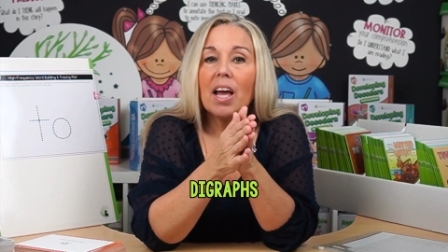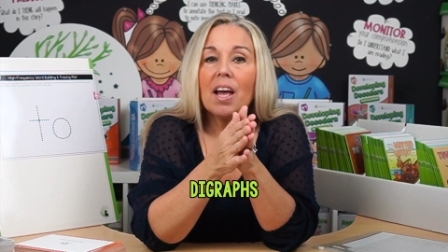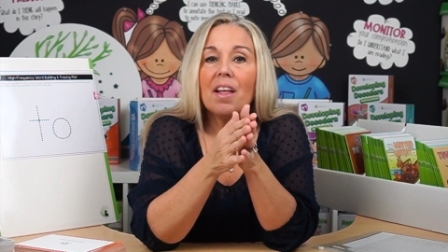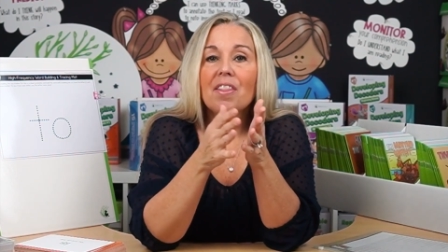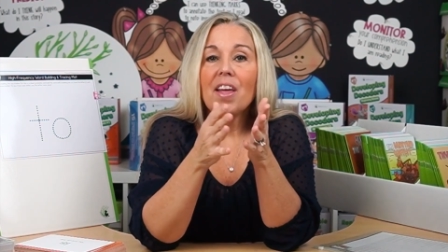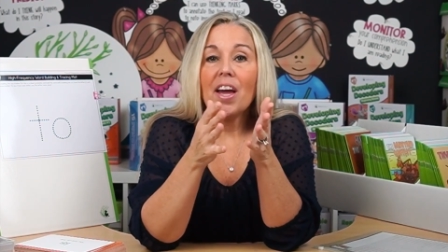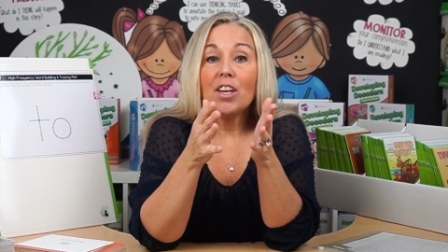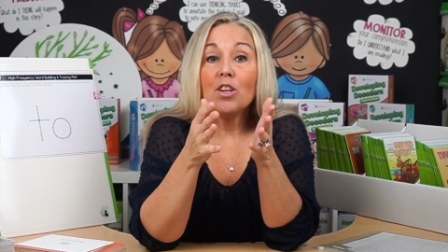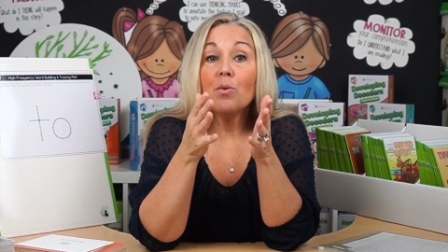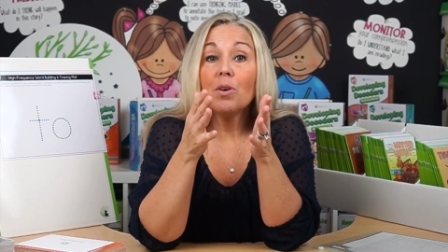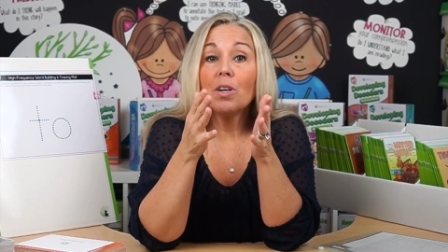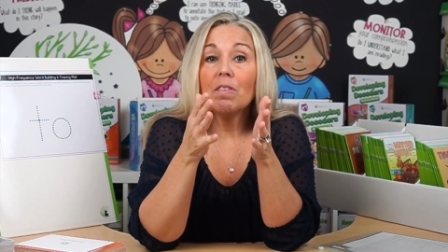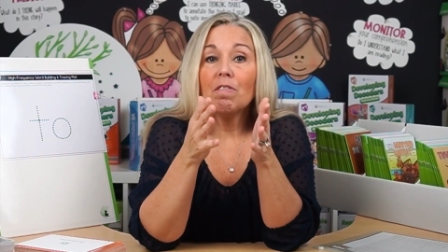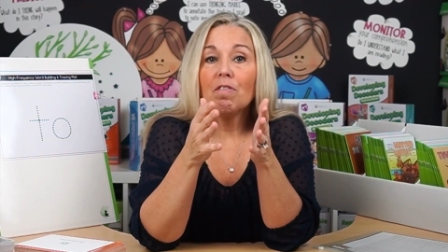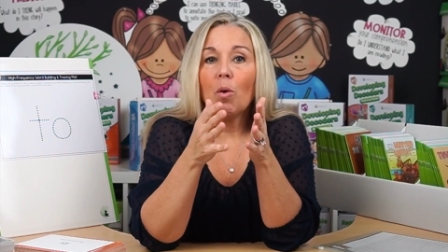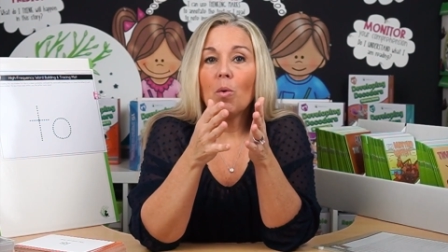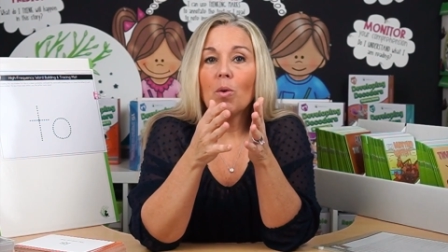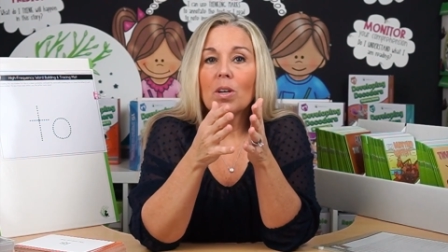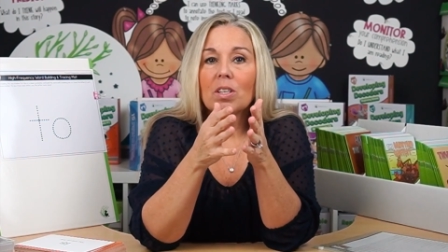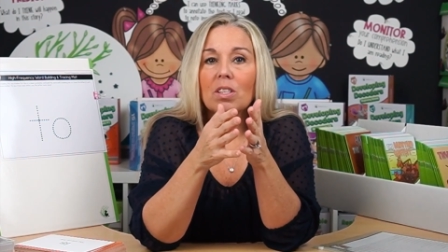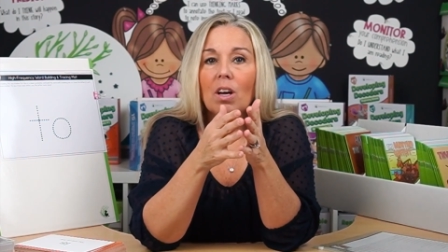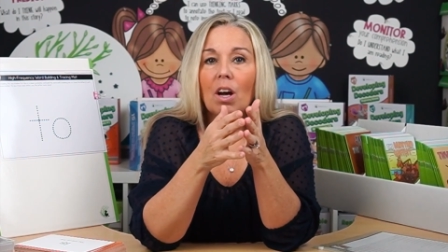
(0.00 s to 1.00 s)
then you can
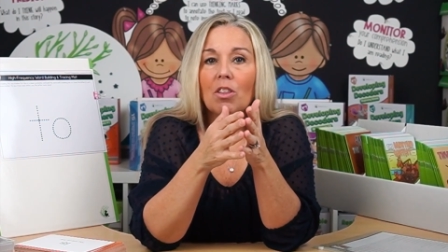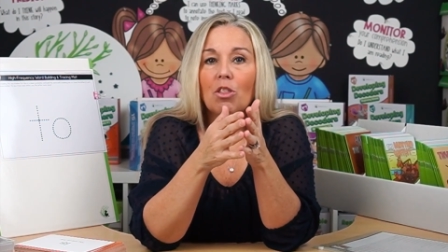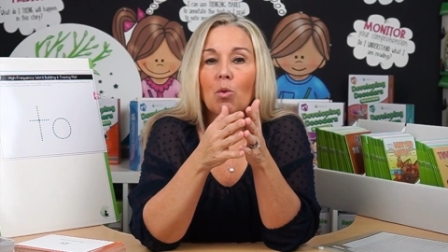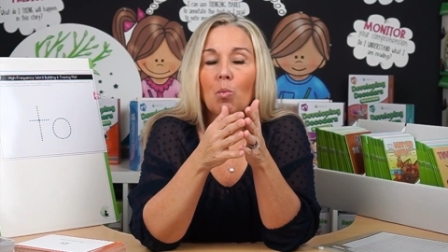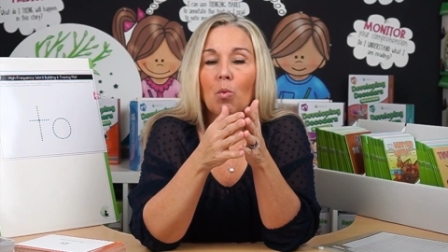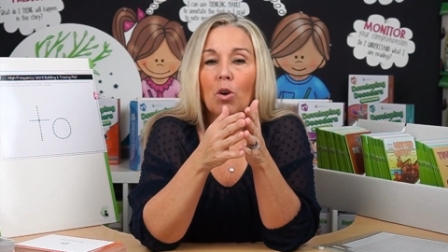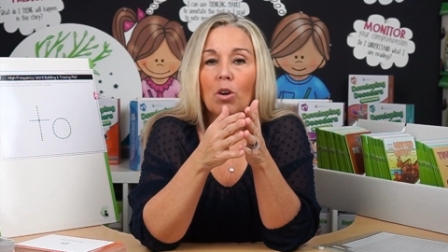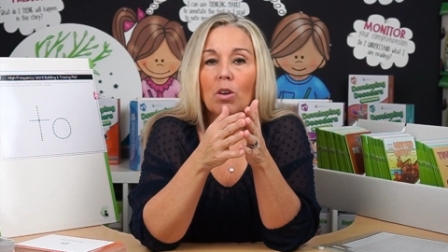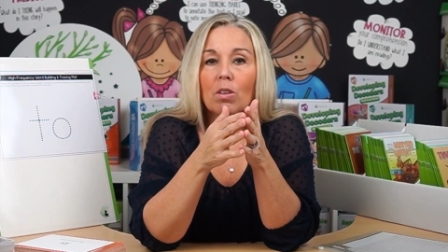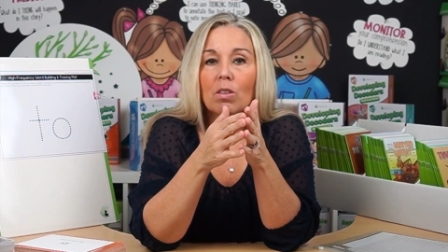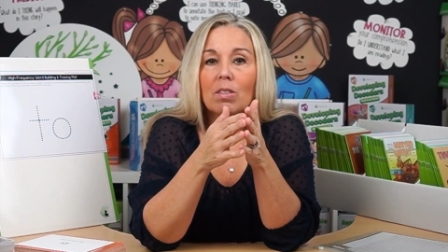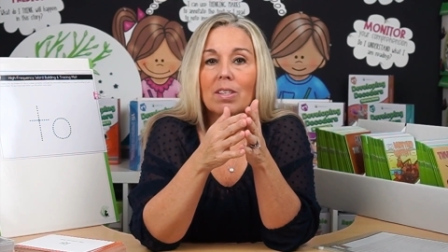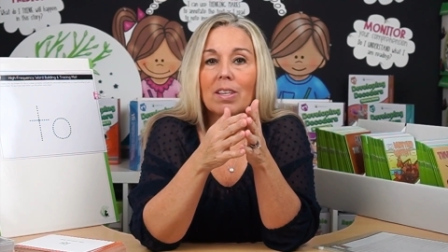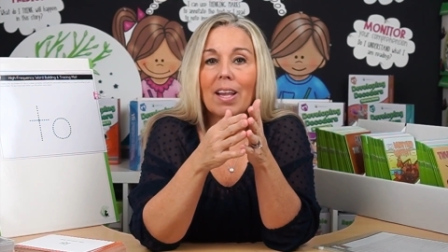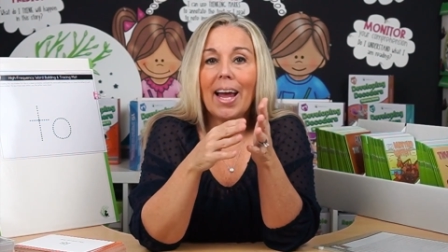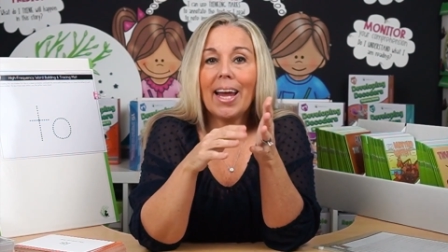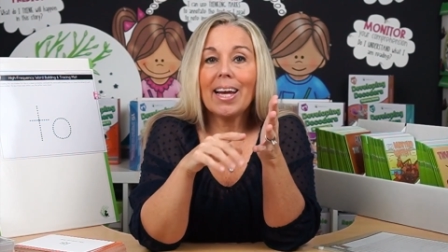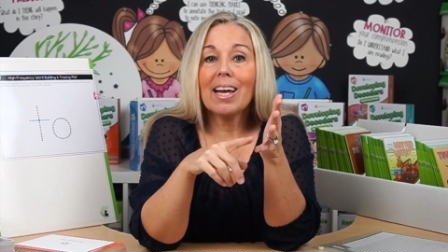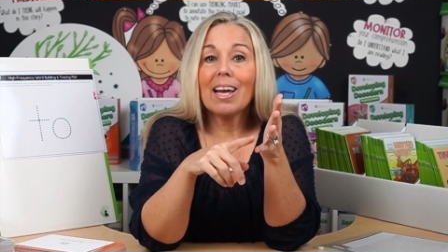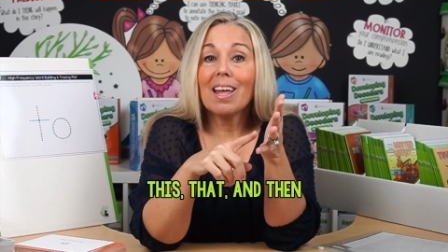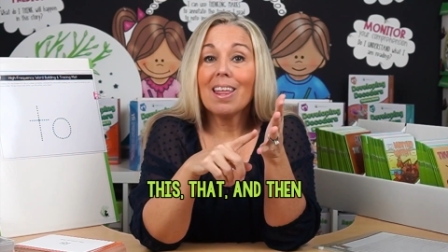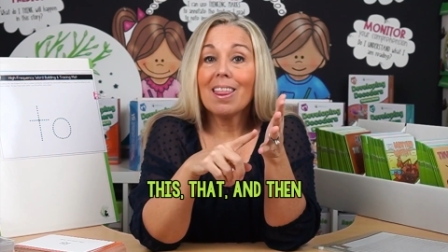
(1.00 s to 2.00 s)
focus on the words
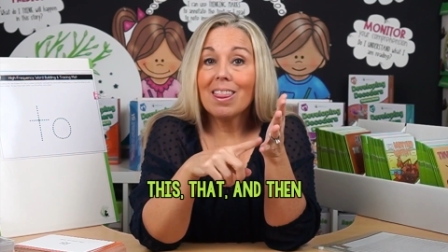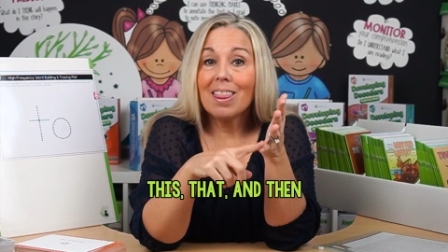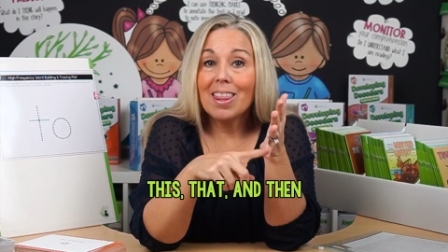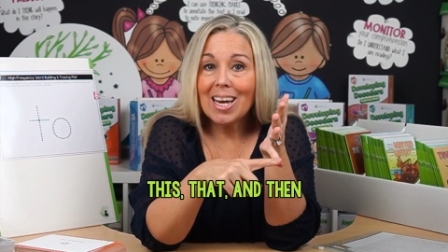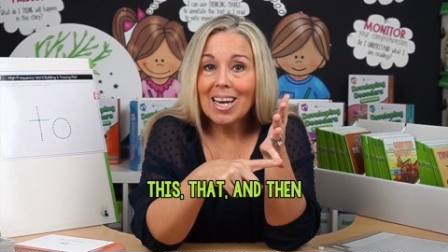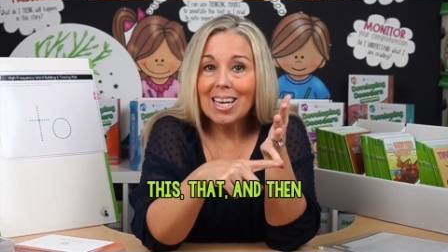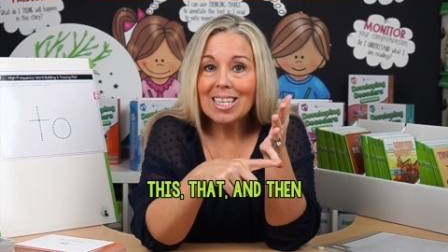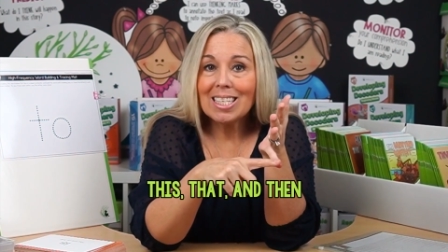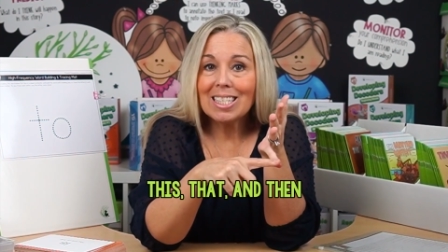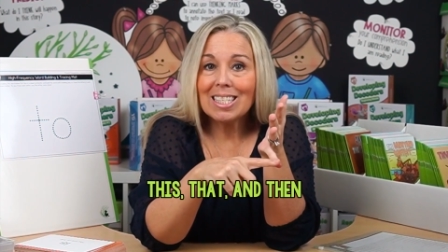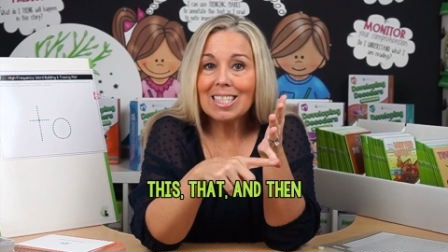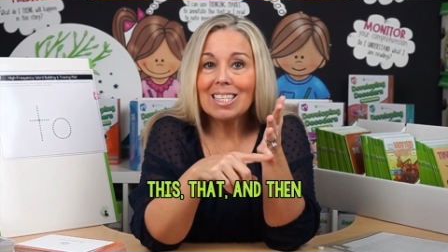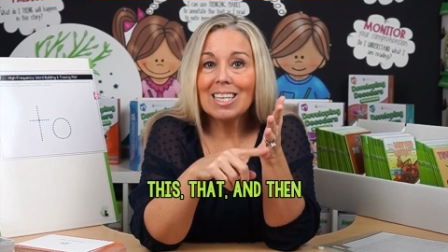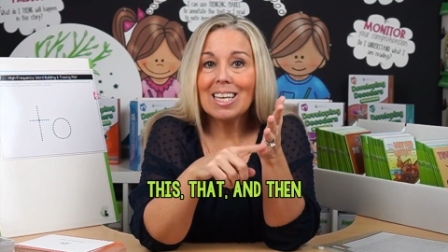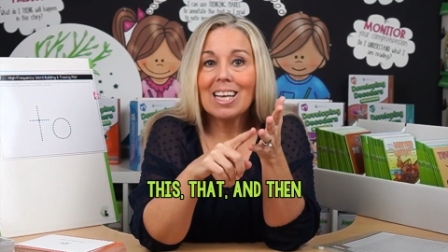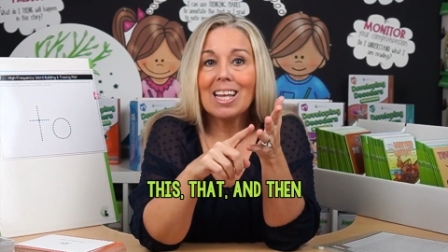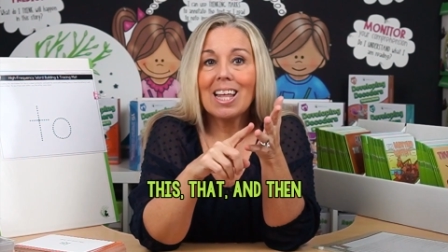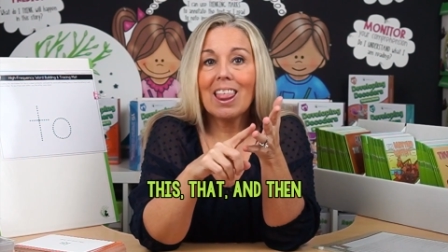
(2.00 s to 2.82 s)
like this,